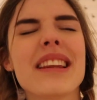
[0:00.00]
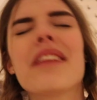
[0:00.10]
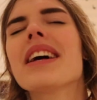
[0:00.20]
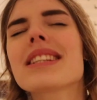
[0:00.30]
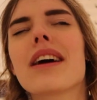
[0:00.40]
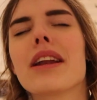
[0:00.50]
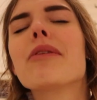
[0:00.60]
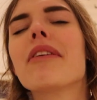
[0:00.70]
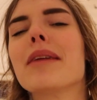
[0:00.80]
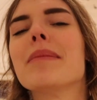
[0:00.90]
Like that's kind of
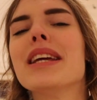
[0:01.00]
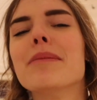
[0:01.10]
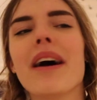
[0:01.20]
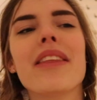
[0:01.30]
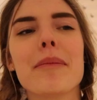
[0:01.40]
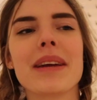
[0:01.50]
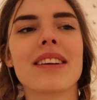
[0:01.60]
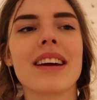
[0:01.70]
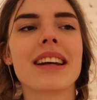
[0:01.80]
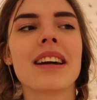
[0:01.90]
what they mean by that being
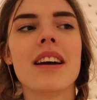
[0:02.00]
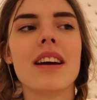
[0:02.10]
like